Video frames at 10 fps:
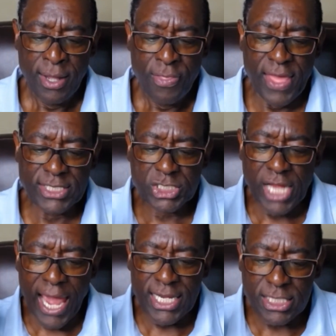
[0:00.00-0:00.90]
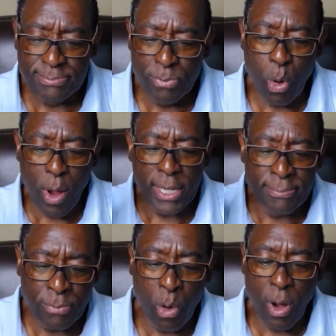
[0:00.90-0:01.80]
that shineth more
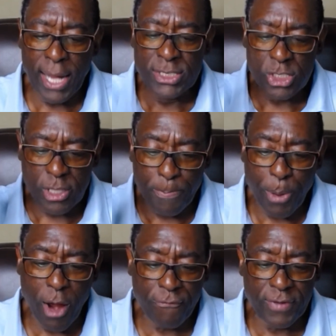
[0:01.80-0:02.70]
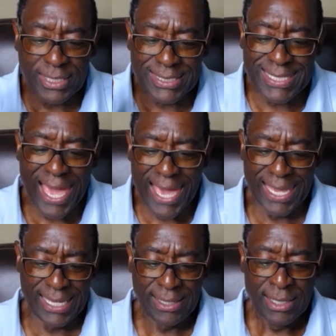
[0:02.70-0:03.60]
and more unto the perfect
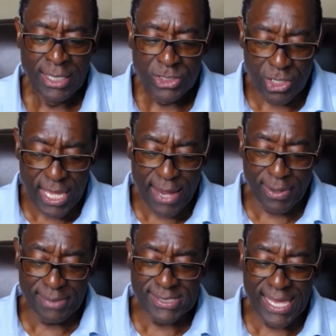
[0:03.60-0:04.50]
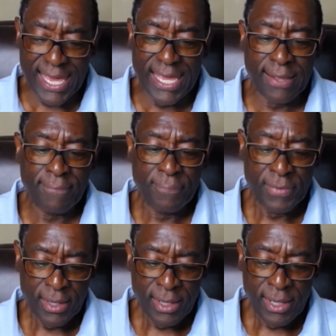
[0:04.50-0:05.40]
day. Do you hear what I'm saying?
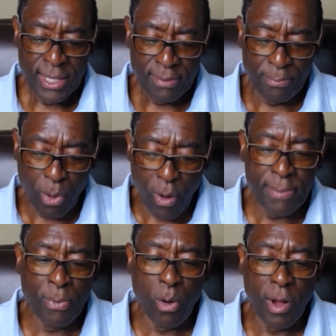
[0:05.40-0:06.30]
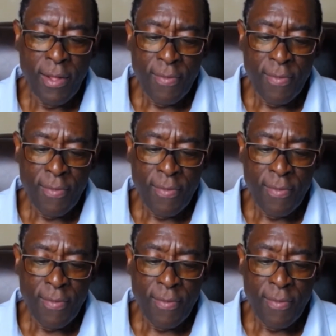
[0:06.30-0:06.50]
More and more.